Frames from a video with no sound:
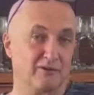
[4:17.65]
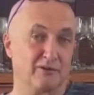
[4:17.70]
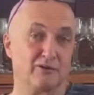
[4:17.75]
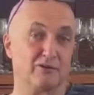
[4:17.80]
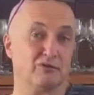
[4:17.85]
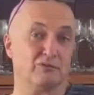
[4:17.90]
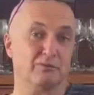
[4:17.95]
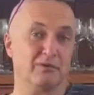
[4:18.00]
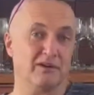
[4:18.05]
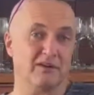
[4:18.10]
or
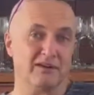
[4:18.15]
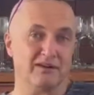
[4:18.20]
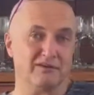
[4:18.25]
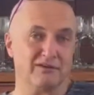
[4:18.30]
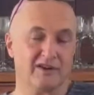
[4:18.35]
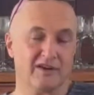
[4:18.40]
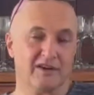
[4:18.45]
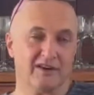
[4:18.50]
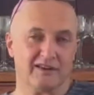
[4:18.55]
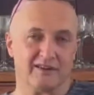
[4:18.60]
who
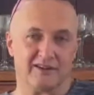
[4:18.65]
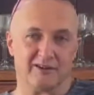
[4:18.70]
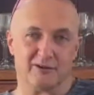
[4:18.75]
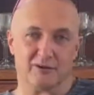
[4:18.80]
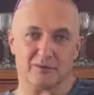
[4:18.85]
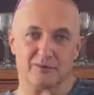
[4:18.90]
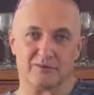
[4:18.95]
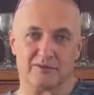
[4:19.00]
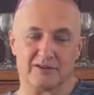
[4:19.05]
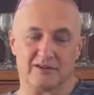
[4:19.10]
believe they
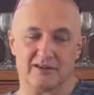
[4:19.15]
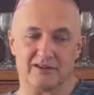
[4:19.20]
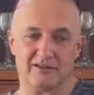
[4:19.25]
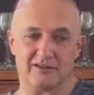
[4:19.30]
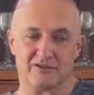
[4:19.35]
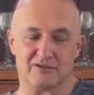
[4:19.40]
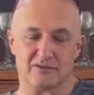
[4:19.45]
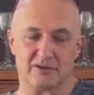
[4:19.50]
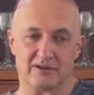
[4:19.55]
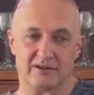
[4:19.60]
don't need
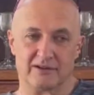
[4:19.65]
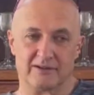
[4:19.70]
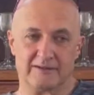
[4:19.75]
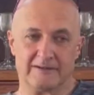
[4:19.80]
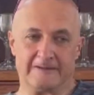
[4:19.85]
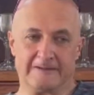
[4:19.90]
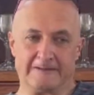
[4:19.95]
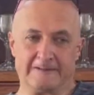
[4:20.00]
any training.